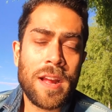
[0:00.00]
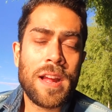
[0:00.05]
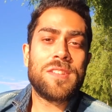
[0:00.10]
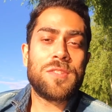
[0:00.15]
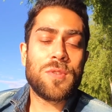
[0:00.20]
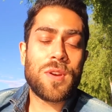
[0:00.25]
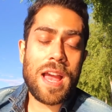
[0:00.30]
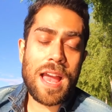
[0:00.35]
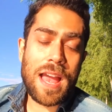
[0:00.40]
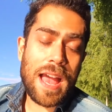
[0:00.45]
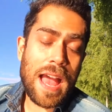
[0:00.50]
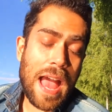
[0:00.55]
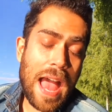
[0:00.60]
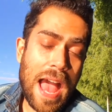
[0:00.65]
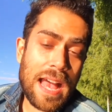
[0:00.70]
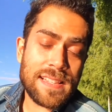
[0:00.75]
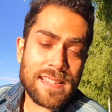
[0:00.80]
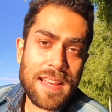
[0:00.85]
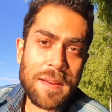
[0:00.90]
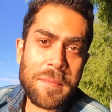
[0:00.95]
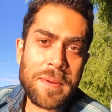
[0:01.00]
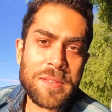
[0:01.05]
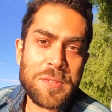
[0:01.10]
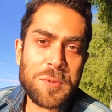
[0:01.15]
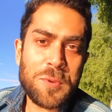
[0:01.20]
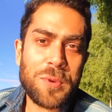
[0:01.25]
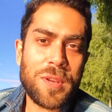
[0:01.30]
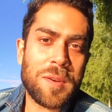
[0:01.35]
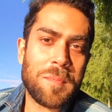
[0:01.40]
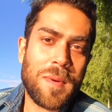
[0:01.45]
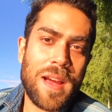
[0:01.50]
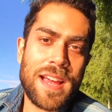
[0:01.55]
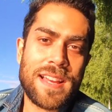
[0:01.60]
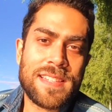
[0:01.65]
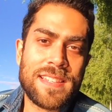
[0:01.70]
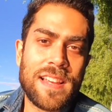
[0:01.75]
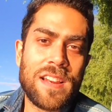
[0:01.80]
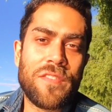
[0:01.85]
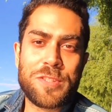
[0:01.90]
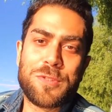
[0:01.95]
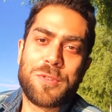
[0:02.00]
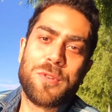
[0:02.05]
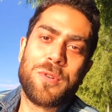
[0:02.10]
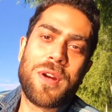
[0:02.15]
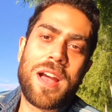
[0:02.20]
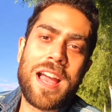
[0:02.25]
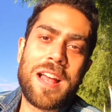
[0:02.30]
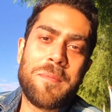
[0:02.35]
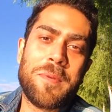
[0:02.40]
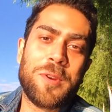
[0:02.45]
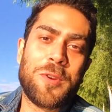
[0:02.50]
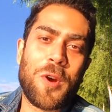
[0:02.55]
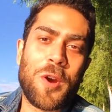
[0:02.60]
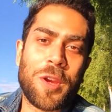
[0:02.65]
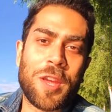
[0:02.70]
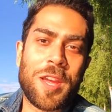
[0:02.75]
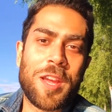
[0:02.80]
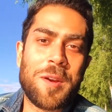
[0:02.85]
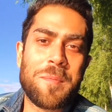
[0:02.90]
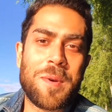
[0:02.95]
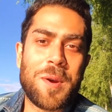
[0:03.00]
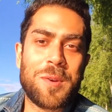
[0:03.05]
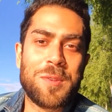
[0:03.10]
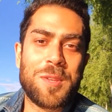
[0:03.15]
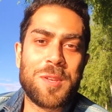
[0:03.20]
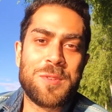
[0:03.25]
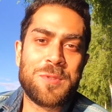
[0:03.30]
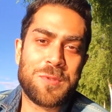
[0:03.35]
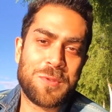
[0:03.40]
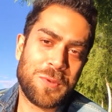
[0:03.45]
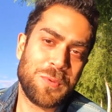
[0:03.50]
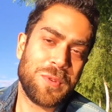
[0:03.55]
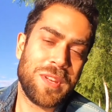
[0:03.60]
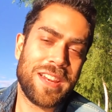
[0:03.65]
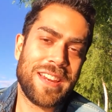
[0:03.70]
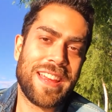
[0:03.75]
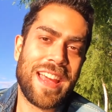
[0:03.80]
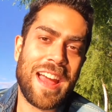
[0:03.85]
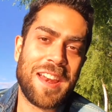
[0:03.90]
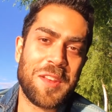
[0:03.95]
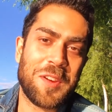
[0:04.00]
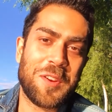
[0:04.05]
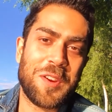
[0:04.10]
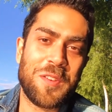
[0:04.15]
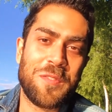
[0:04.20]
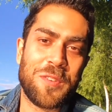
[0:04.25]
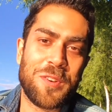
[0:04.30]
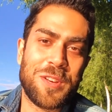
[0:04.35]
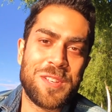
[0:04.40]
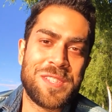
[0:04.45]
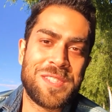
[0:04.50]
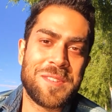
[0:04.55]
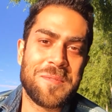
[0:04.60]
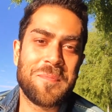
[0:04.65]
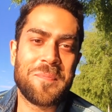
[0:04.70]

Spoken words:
So as I'm a student myself, so I'll be talking about the student category first.